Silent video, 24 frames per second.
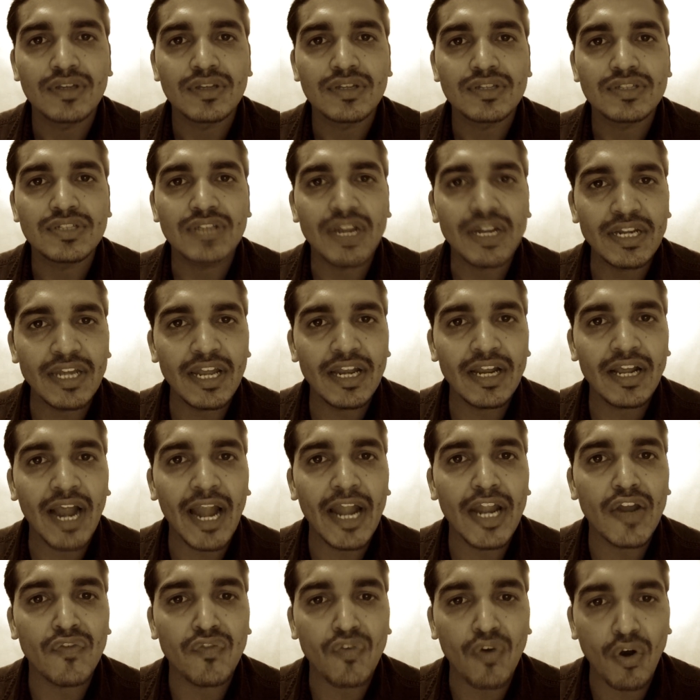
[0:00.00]
certain
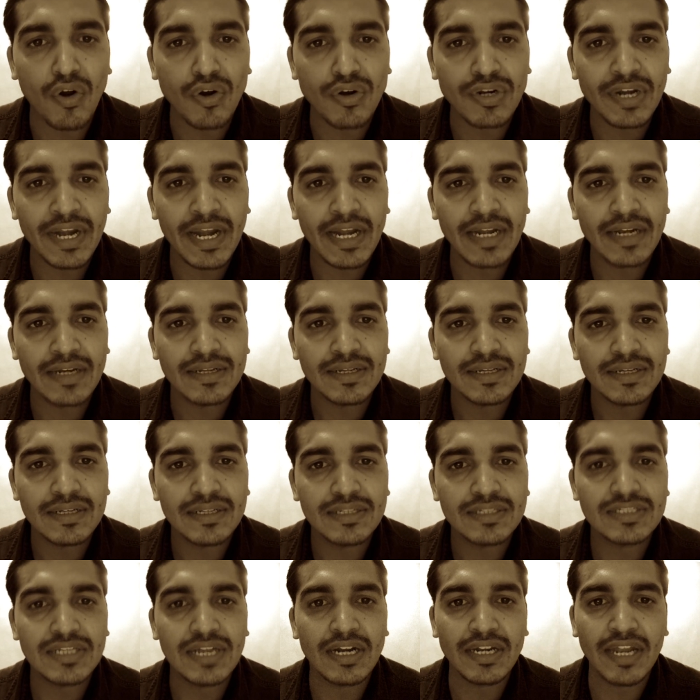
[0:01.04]
kind of contract,
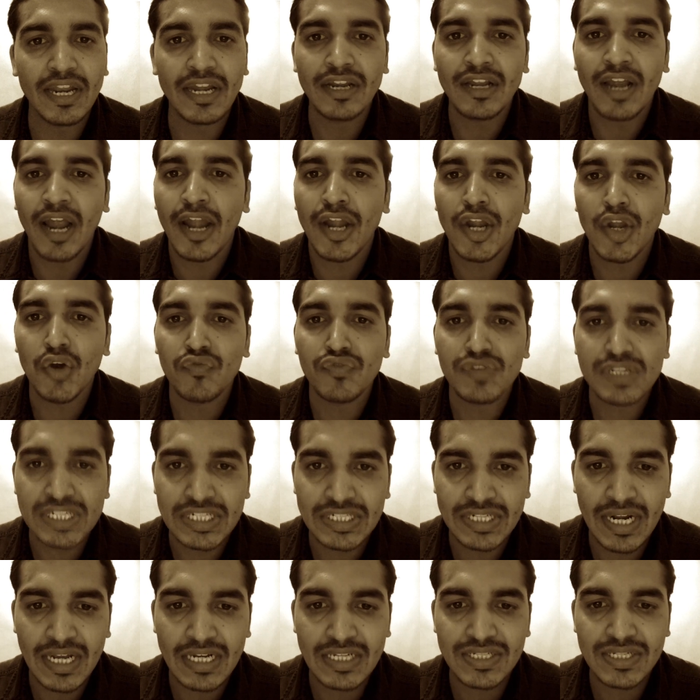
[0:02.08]
certain kind of
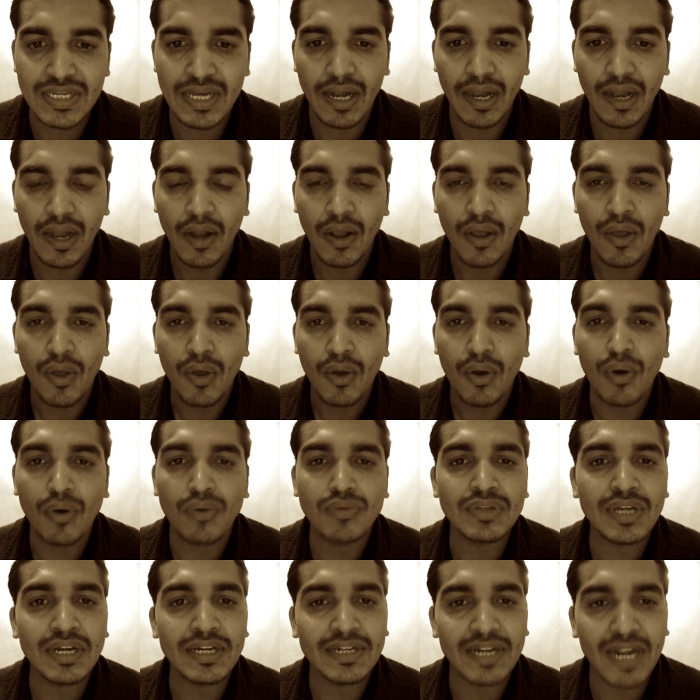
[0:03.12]
structure
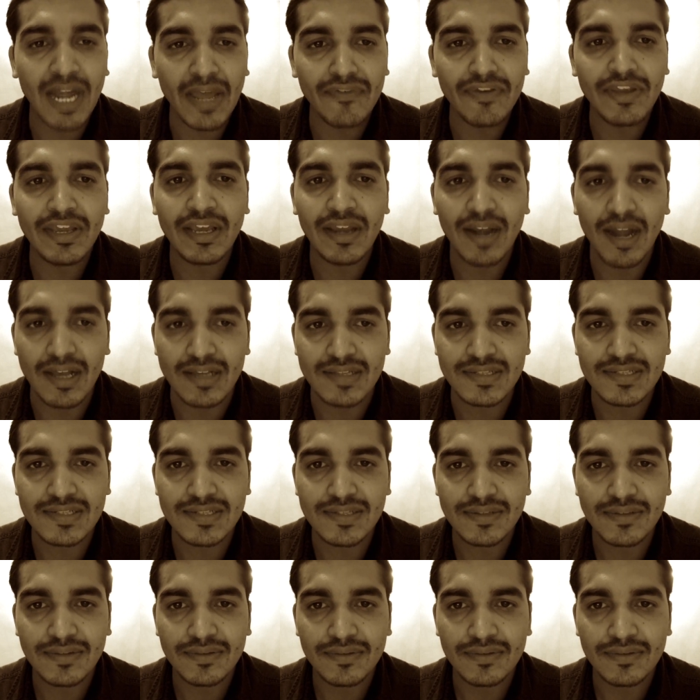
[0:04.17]
on the driving class.